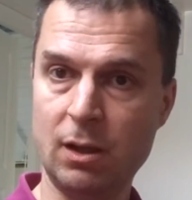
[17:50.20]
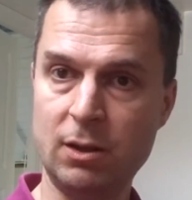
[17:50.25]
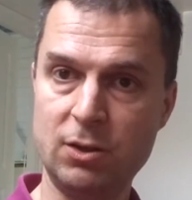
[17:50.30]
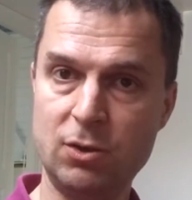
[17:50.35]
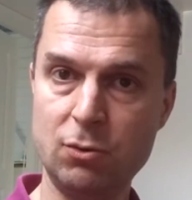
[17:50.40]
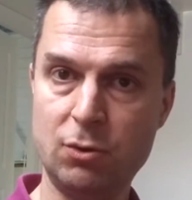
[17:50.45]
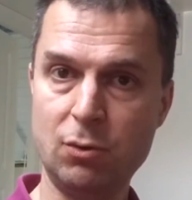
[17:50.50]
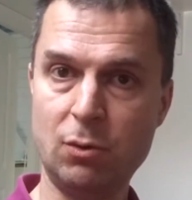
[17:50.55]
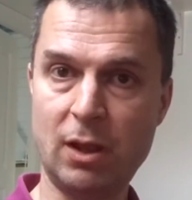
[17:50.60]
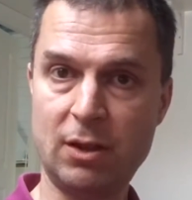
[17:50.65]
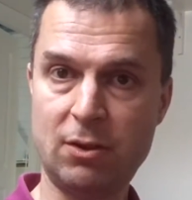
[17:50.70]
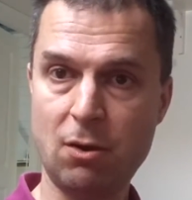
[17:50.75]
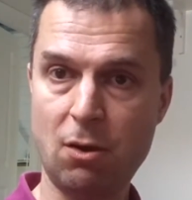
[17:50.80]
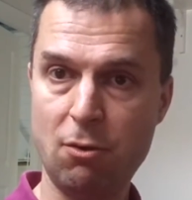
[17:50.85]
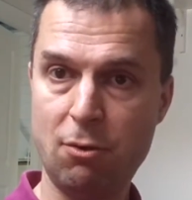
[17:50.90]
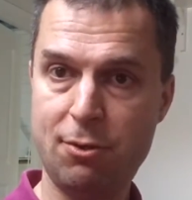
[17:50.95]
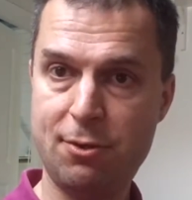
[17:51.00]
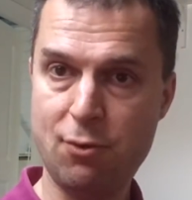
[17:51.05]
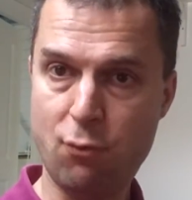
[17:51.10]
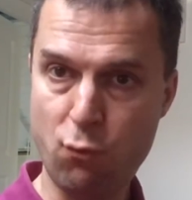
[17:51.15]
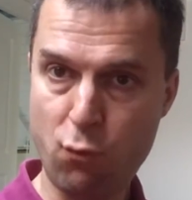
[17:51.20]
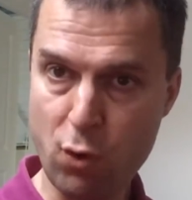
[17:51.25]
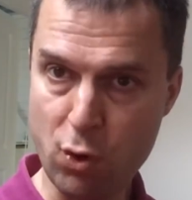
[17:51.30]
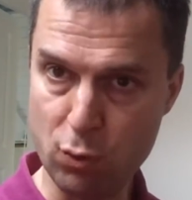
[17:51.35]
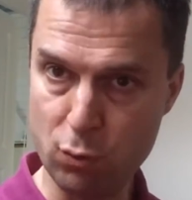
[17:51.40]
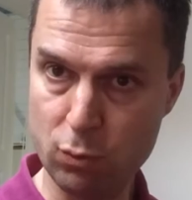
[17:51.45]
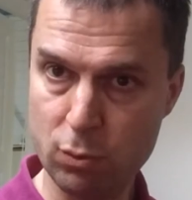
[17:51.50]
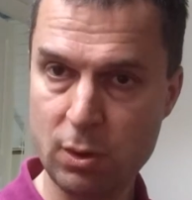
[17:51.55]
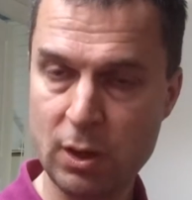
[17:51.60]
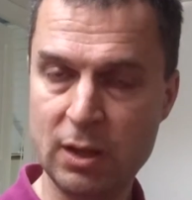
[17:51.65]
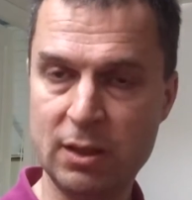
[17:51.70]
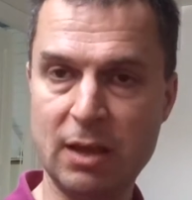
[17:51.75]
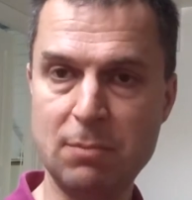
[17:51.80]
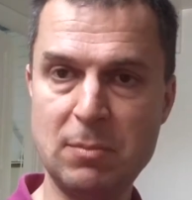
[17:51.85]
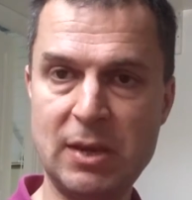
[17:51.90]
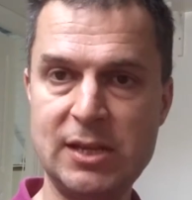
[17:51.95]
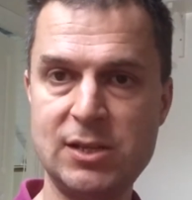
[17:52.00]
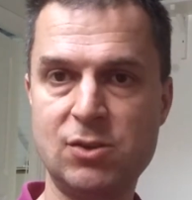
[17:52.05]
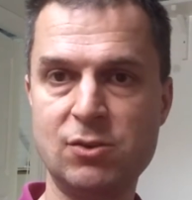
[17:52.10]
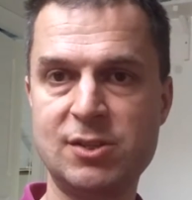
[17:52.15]
and you do that through,
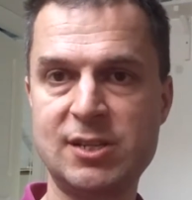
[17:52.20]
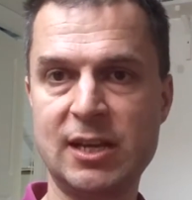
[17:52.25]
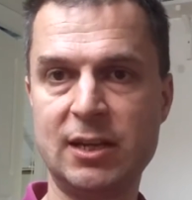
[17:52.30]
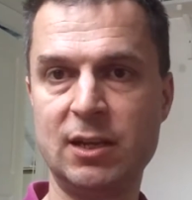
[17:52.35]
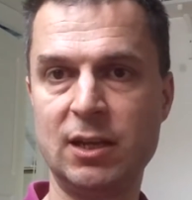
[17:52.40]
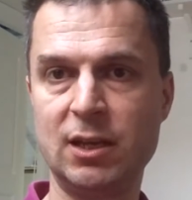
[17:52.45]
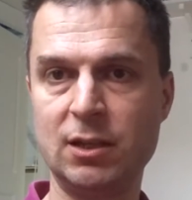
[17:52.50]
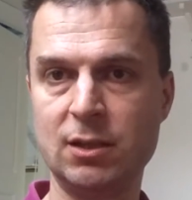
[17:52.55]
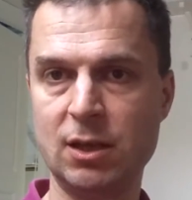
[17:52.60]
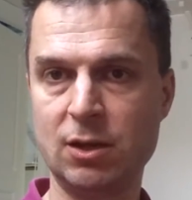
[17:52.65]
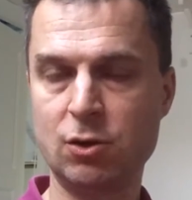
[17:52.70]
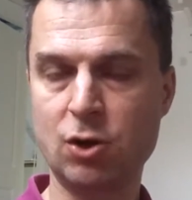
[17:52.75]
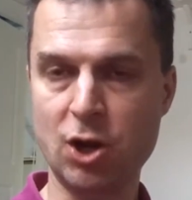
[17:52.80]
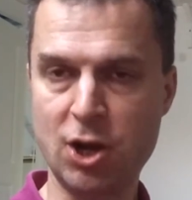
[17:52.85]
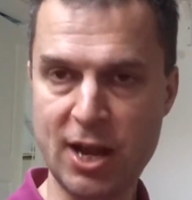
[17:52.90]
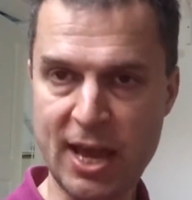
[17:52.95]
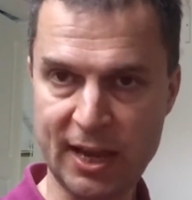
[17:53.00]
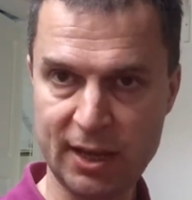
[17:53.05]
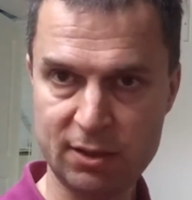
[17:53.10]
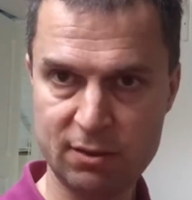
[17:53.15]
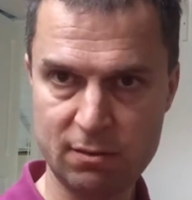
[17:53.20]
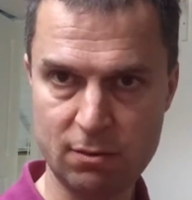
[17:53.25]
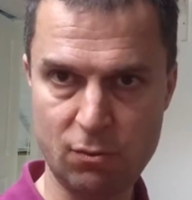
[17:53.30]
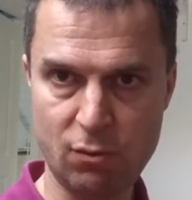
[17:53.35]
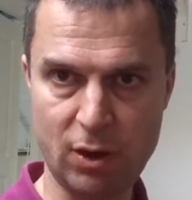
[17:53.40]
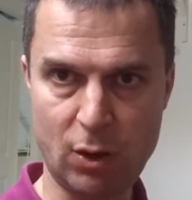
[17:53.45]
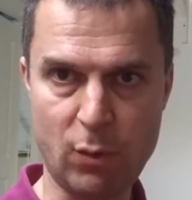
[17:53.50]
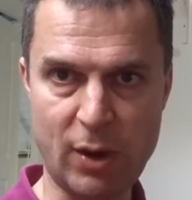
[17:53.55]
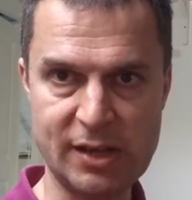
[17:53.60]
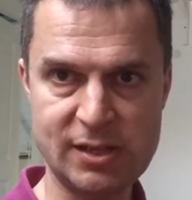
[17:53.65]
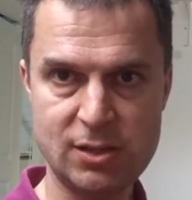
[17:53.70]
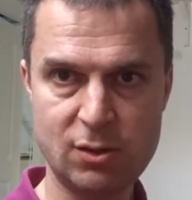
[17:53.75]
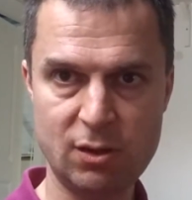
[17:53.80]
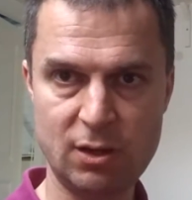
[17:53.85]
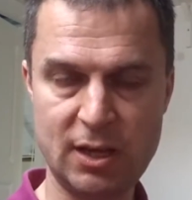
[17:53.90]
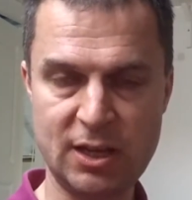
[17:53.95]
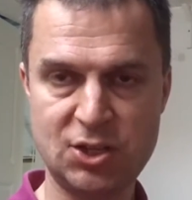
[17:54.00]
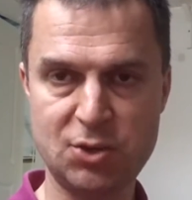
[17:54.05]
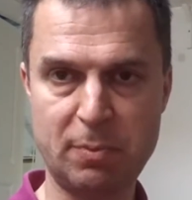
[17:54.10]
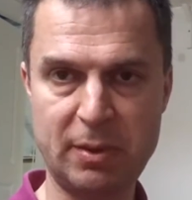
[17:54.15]
that means you're sending the connect
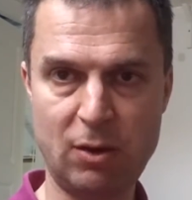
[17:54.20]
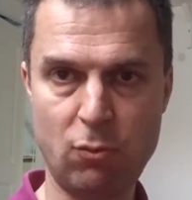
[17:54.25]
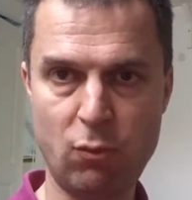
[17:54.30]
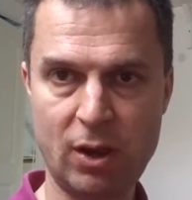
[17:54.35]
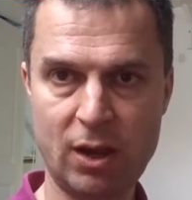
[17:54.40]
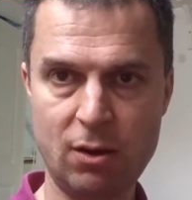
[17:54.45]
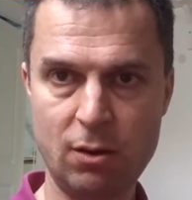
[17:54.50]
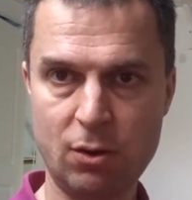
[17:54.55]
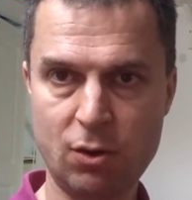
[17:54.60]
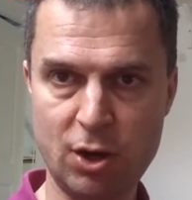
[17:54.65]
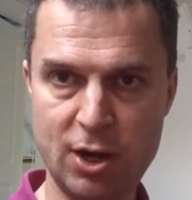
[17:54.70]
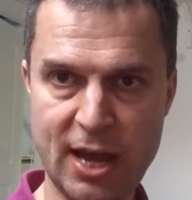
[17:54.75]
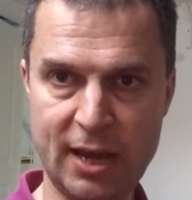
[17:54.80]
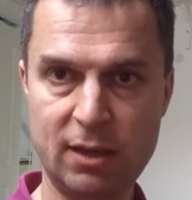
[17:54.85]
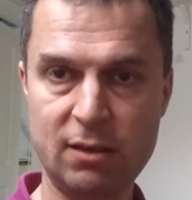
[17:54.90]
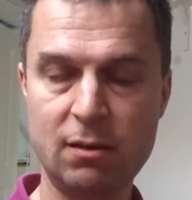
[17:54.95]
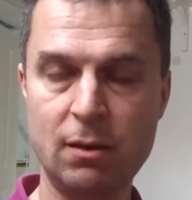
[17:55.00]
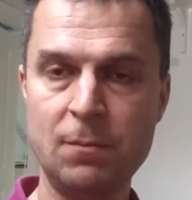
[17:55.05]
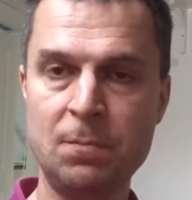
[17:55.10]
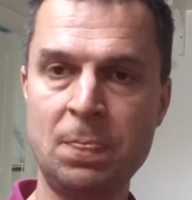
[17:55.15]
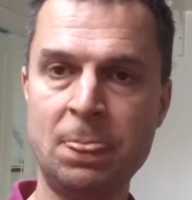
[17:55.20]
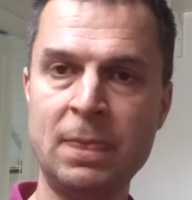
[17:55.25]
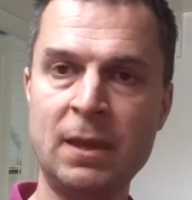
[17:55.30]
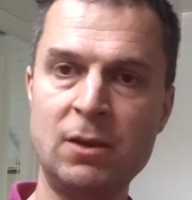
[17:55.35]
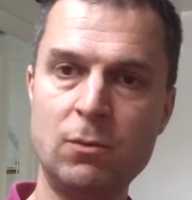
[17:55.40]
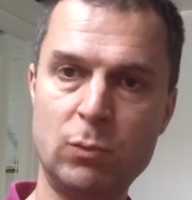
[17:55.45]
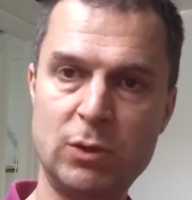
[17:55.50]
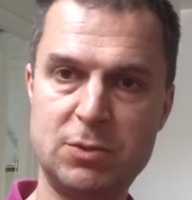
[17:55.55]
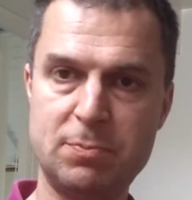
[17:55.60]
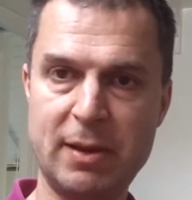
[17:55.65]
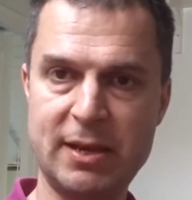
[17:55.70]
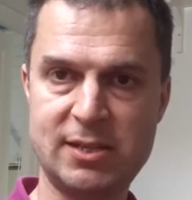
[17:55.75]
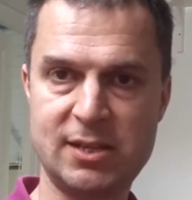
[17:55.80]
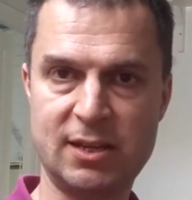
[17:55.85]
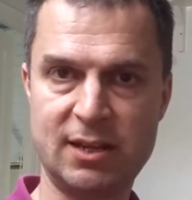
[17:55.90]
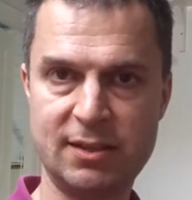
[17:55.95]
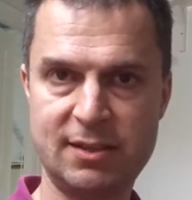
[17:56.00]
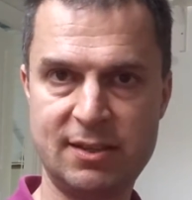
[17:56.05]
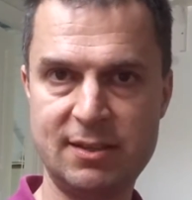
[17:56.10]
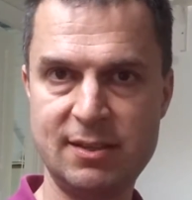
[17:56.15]
request, an HTTP connect, which
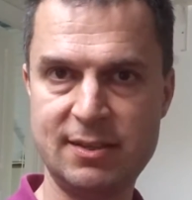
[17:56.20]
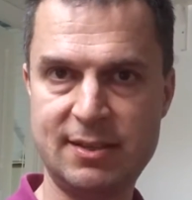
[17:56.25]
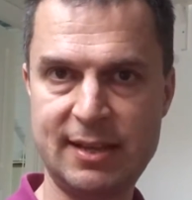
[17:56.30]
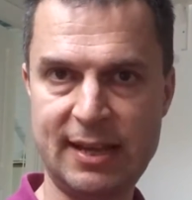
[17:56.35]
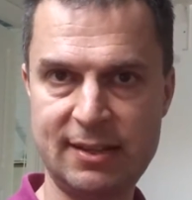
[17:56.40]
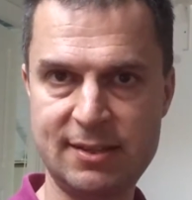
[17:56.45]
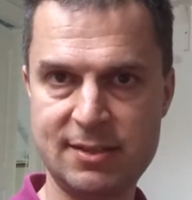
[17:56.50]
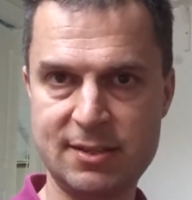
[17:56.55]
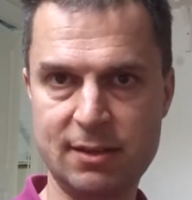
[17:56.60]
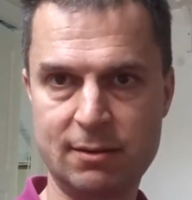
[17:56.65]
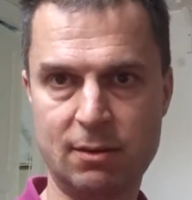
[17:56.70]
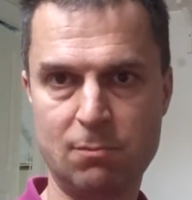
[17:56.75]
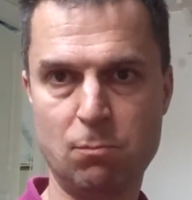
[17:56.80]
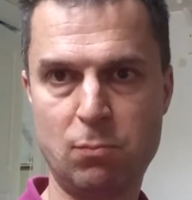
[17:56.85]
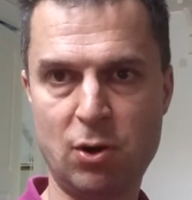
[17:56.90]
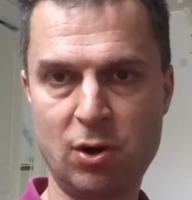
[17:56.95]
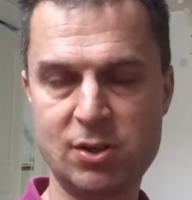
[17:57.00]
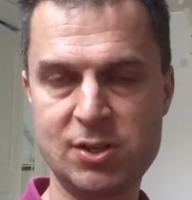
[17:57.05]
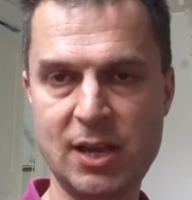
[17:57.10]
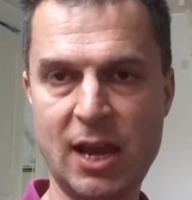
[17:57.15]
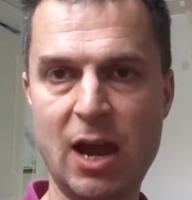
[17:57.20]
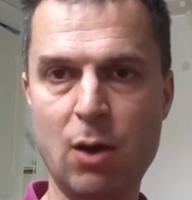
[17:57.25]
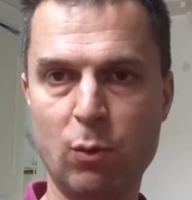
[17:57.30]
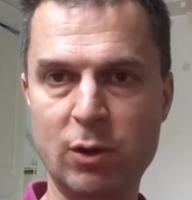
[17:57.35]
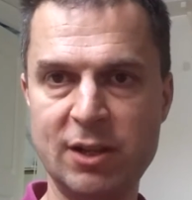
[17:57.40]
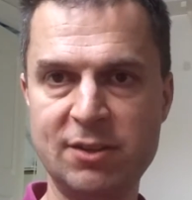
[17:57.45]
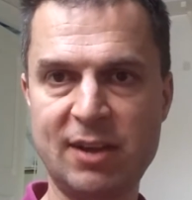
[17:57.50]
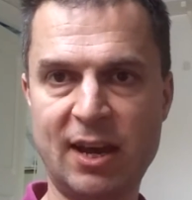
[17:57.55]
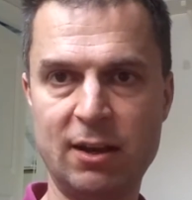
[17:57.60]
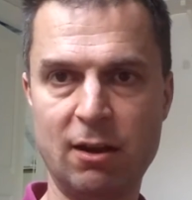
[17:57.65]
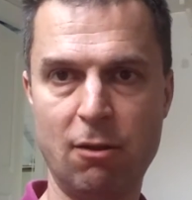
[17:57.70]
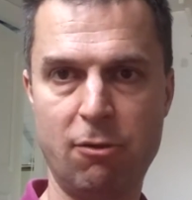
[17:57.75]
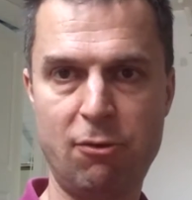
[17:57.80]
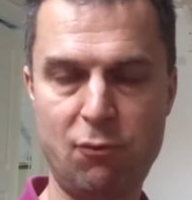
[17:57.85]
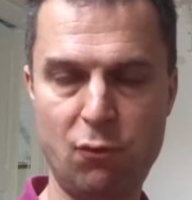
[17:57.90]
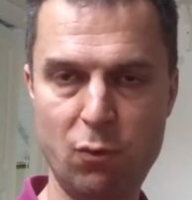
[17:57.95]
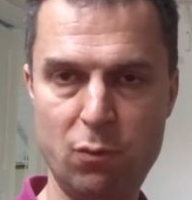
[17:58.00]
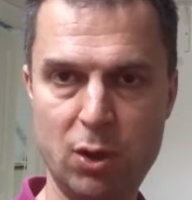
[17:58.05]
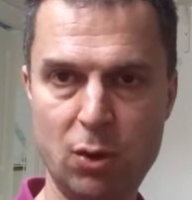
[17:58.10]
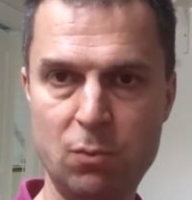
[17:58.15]
basically tells the proxy, I want to tunnel
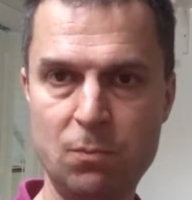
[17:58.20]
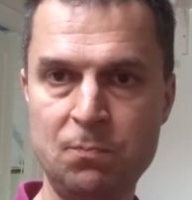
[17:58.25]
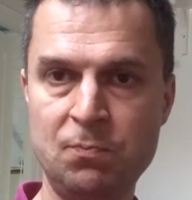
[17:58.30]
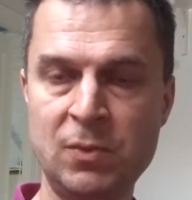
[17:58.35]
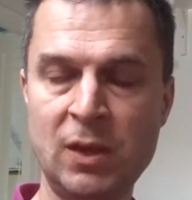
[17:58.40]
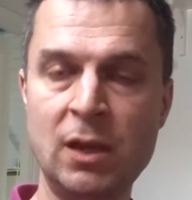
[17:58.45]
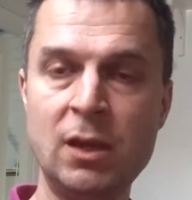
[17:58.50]
through you.